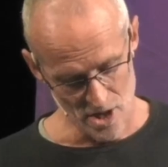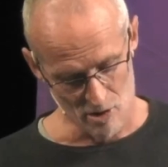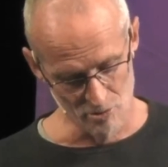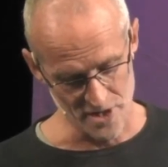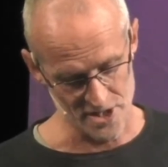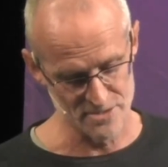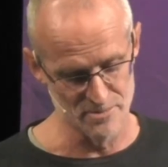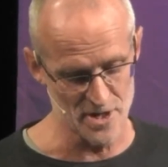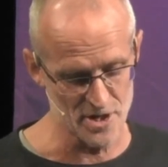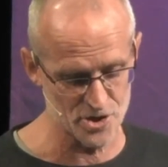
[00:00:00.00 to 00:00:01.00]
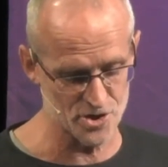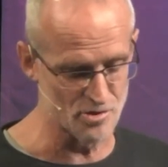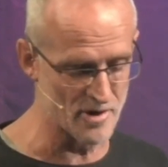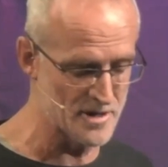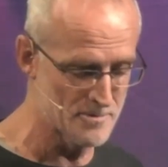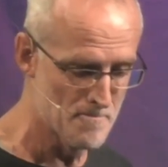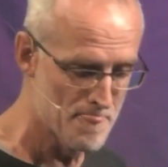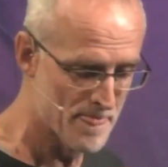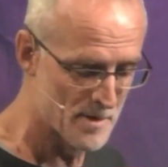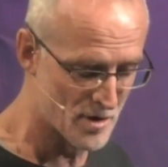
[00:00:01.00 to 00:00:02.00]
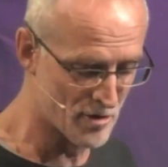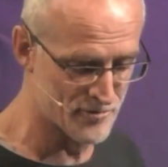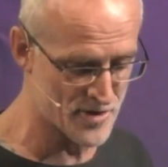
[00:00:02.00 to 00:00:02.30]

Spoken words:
Old Testament history of